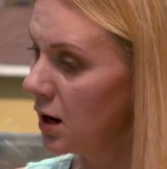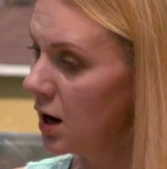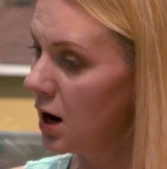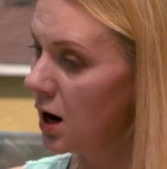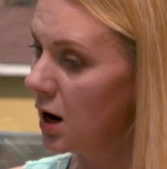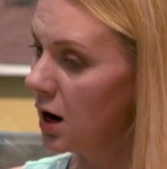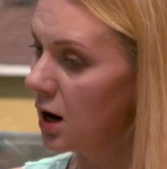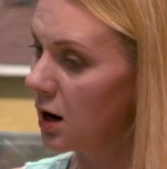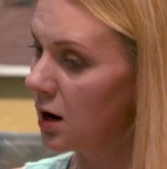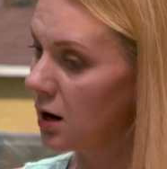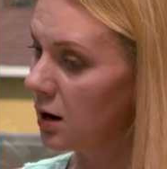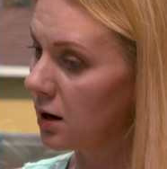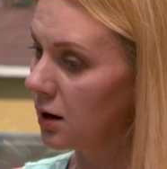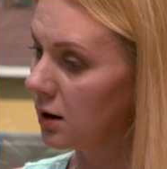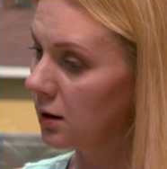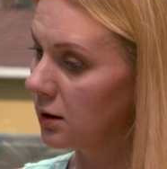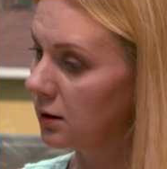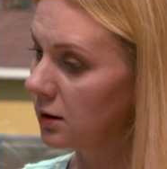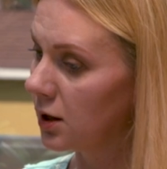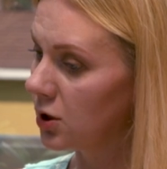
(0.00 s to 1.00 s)
in touch,
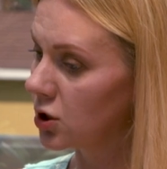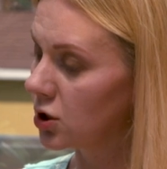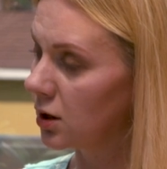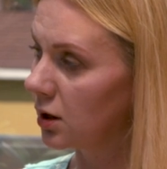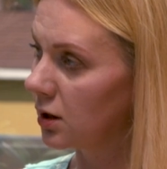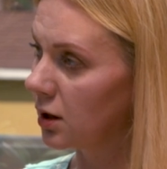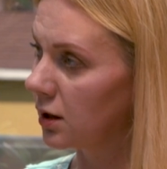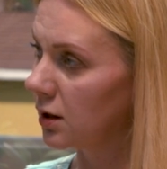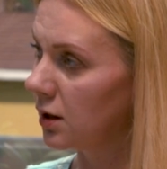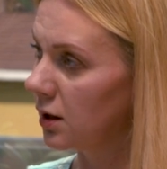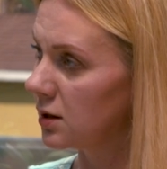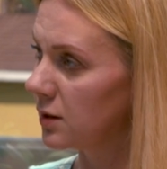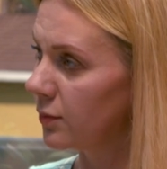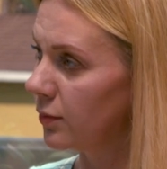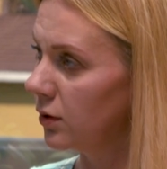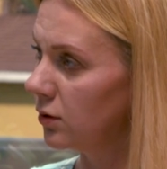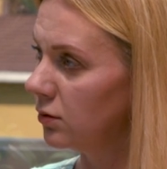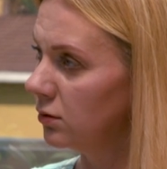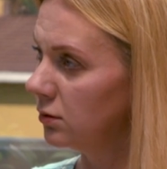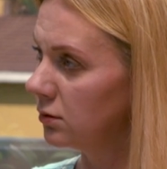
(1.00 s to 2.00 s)
even when I'm
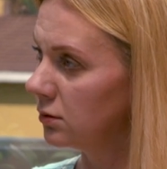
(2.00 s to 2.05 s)
asleep.